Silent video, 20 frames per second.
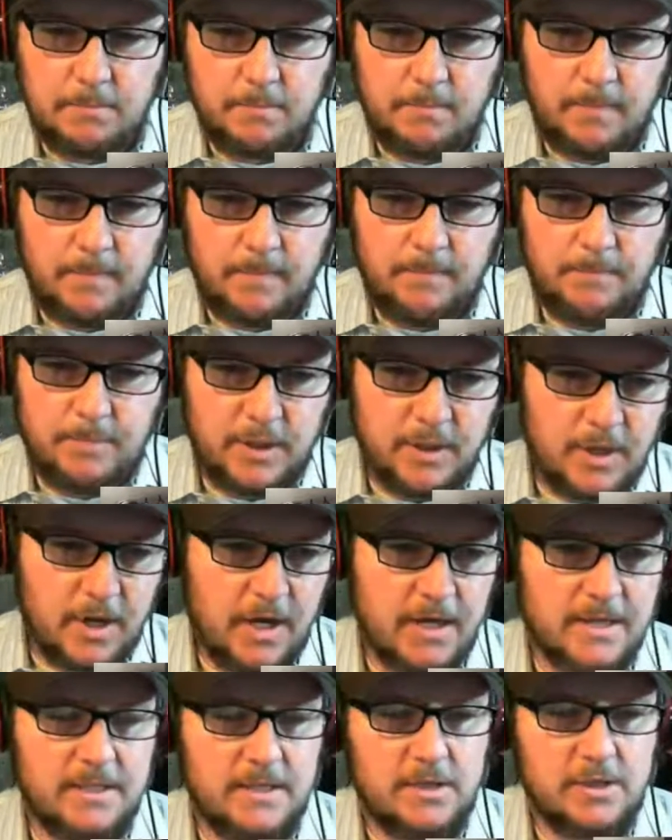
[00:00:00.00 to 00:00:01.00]

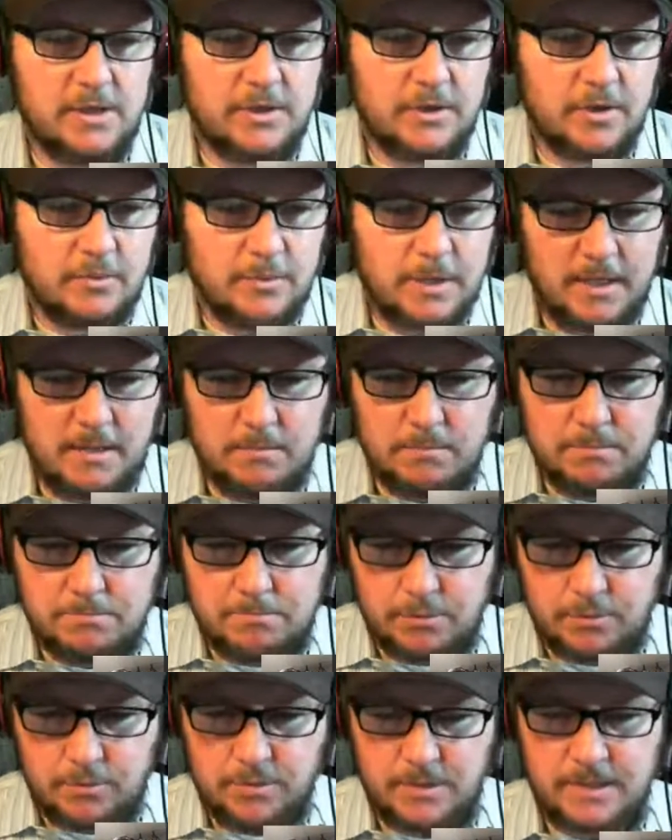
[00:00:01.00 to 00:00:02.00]
because there's so many
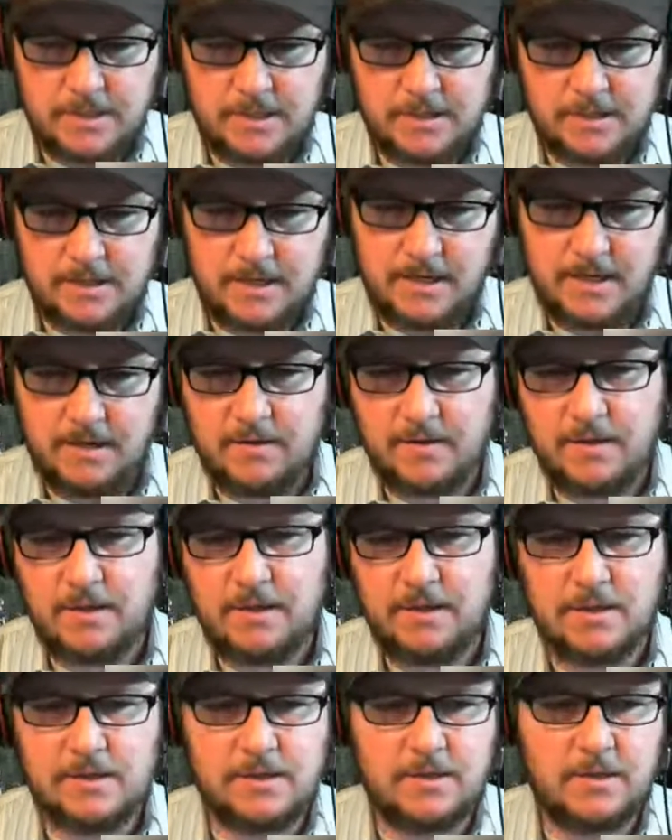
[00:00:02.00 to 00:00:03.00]
breweries out there, I think
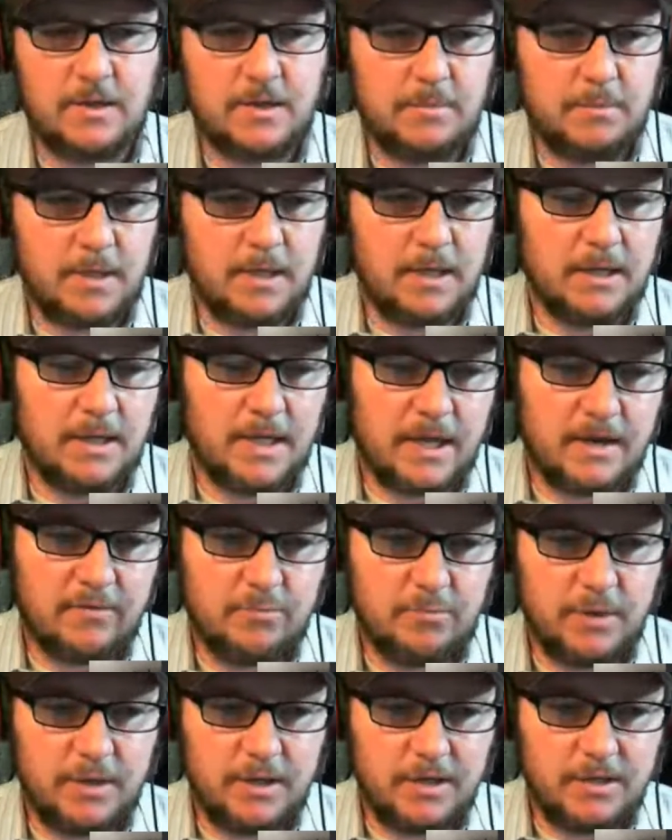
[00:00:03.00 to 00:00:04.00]
there's going to be a lot of
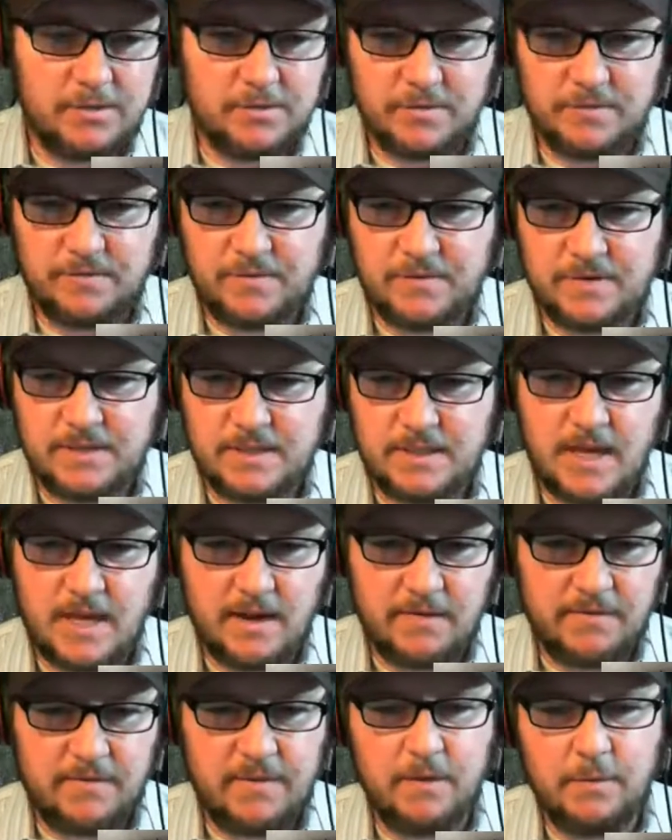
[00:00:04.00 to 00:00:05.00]
beers with
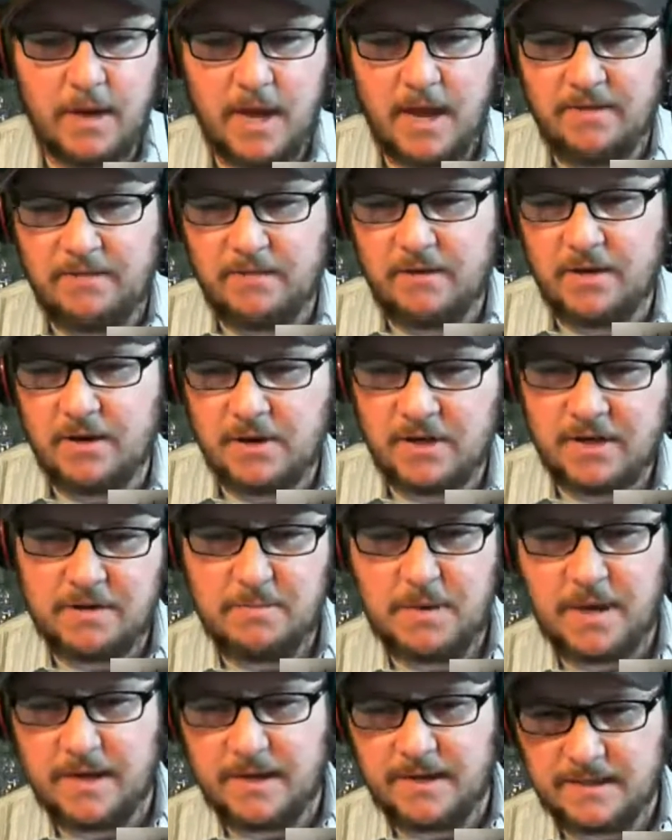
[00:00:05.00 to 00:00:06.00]
stuff that we haven't heard
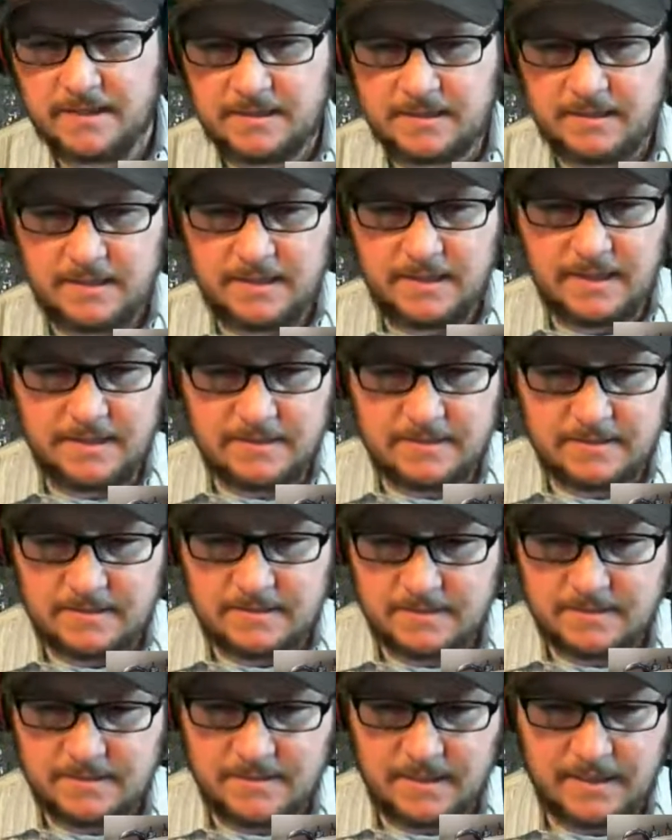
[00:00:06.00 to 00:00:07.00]
about it. You know,
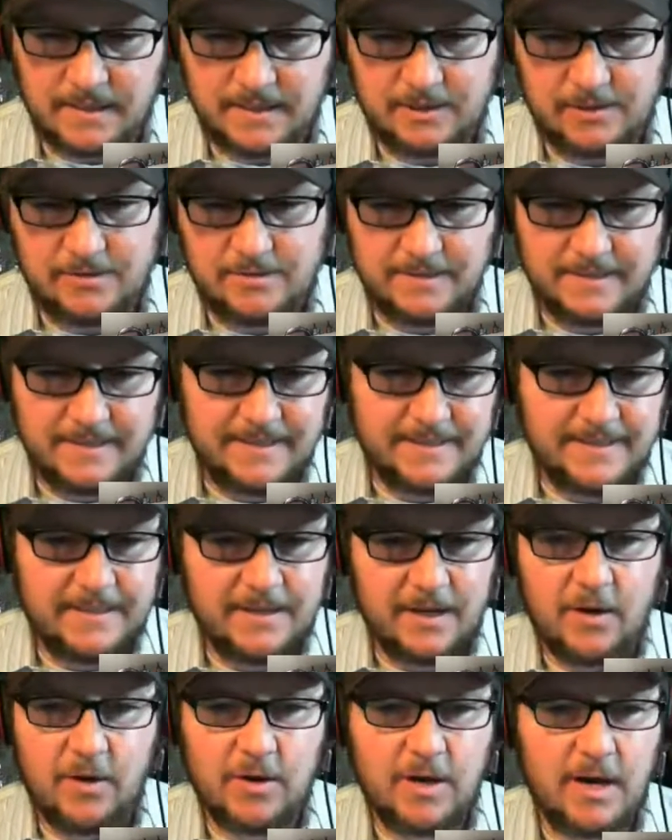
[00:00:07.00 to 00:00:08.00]
uh,
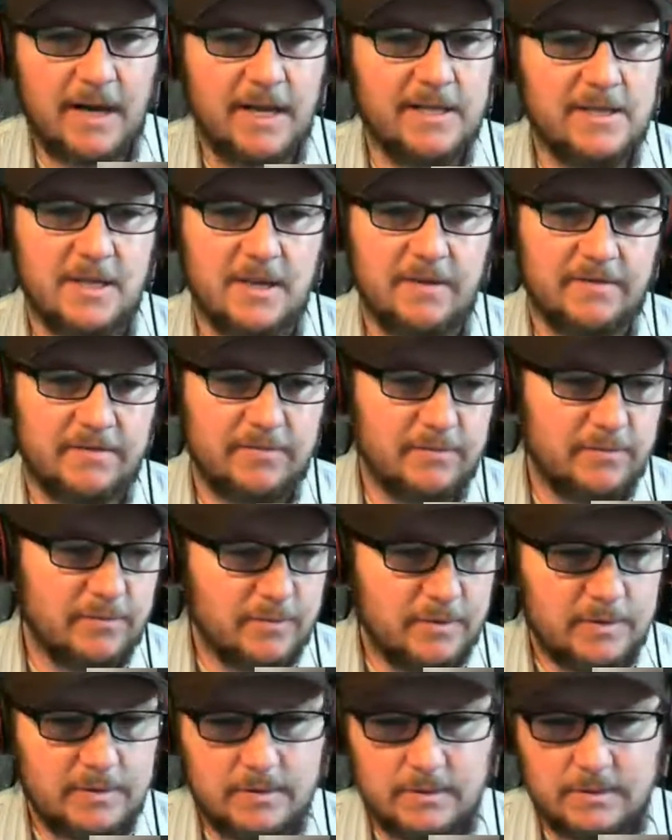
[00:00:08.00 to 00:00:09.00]
all kinds of
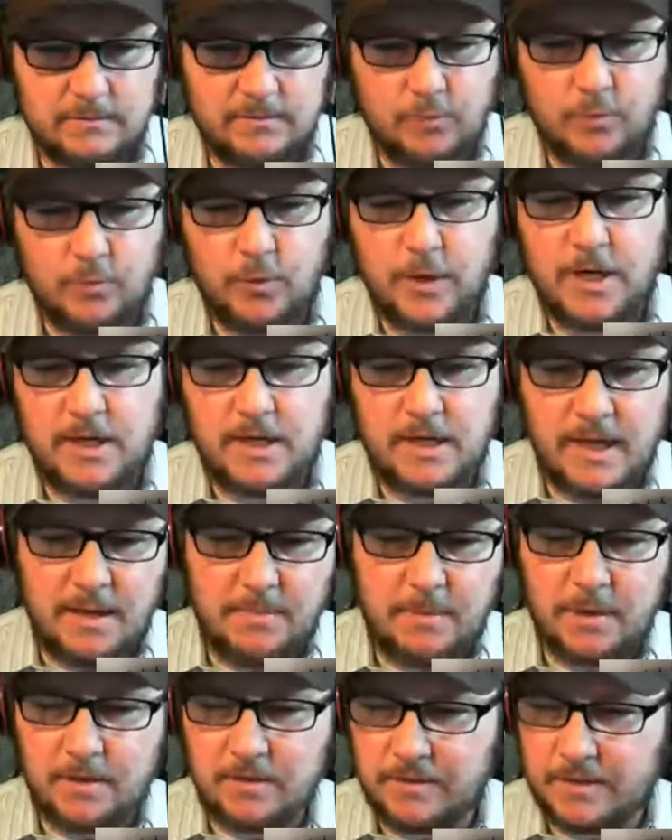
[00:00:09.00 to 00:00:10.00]
weird
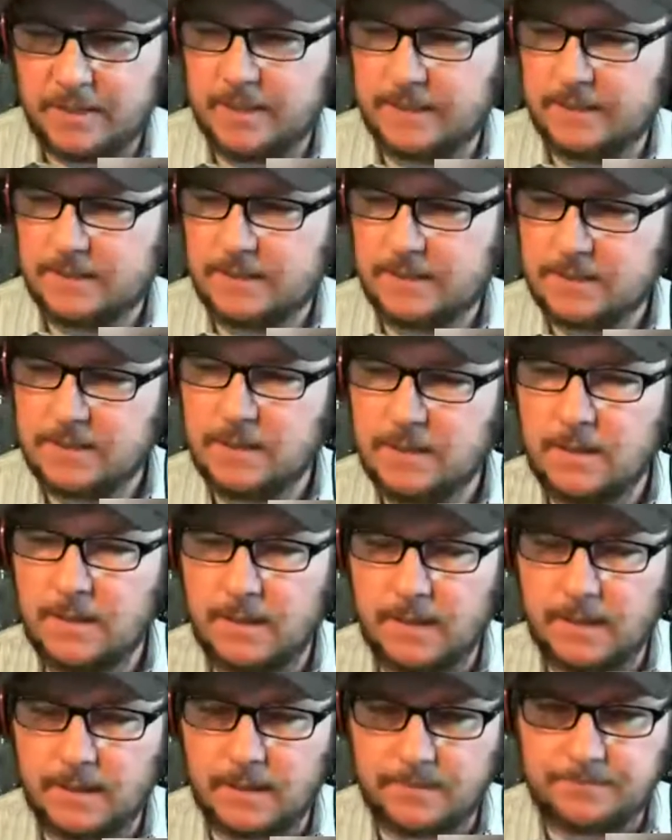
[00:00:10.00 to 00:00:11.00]
name ingredients.
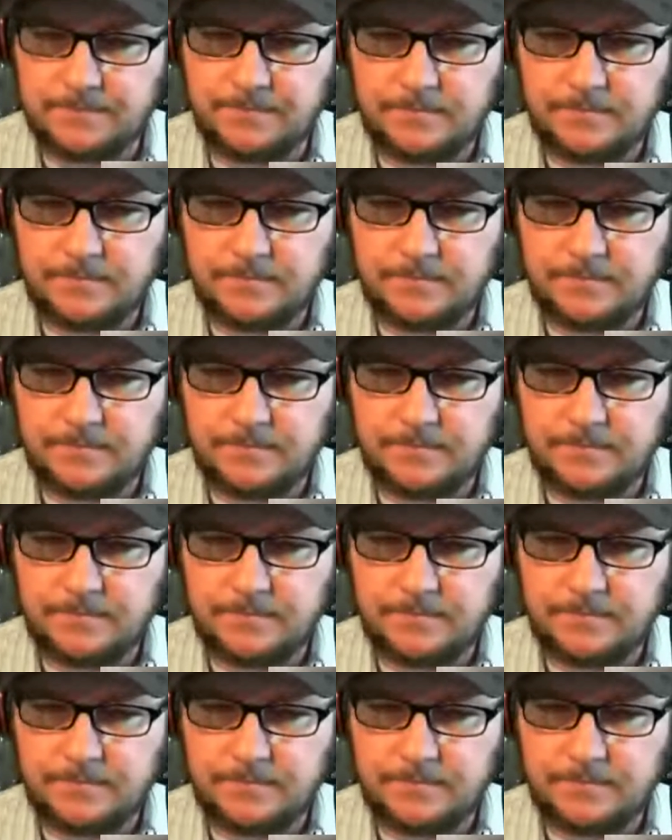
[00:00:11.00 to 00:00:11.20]
Um,